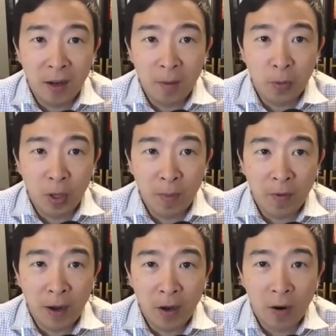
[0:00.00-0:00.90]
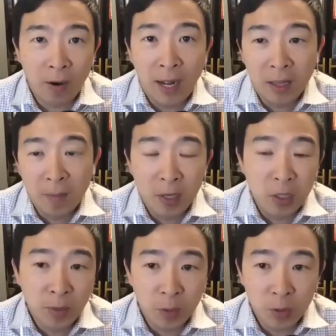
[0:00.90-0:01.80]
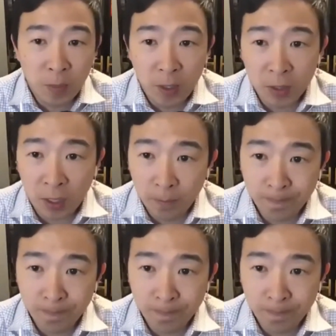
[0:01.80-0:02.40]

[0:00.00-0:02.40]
unemployment rate are not the measurements we should be using.